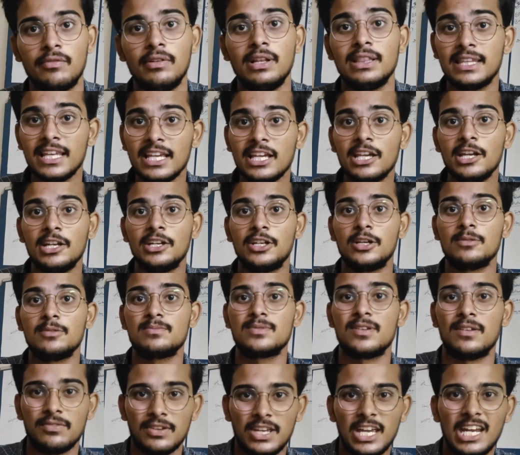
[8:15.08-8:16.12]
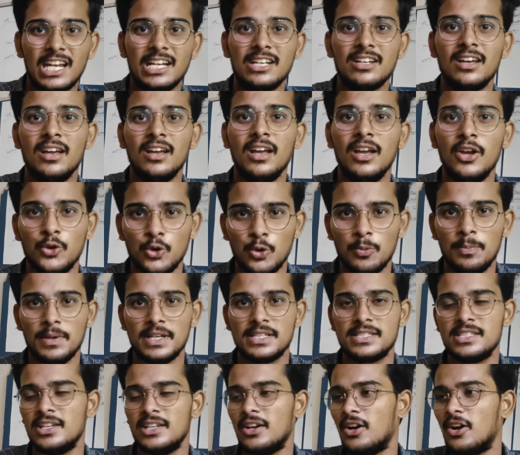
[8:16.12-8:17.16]
will think in terms of GATE,
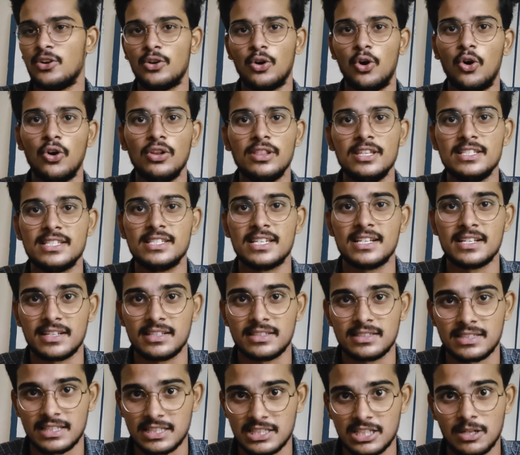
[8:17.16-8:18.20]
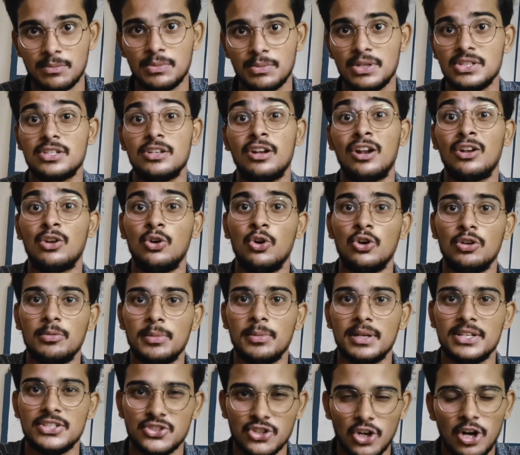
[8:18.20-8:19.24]
UPSC, and all these entrance examination and
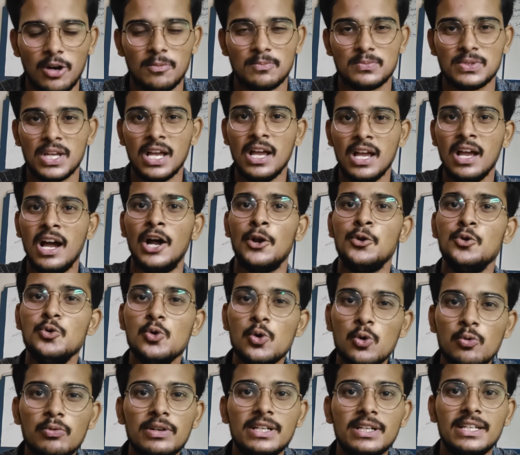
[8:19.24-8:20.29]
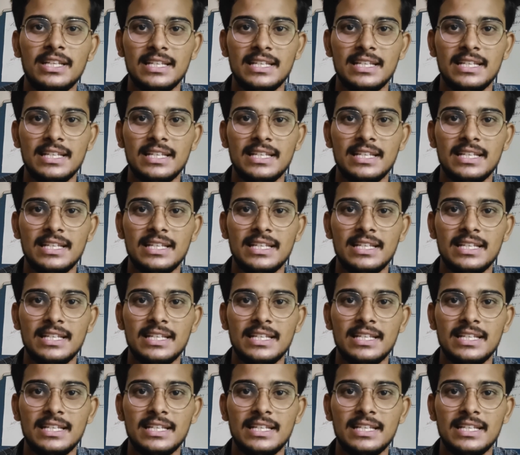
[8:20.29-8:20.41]
government jobs, and no one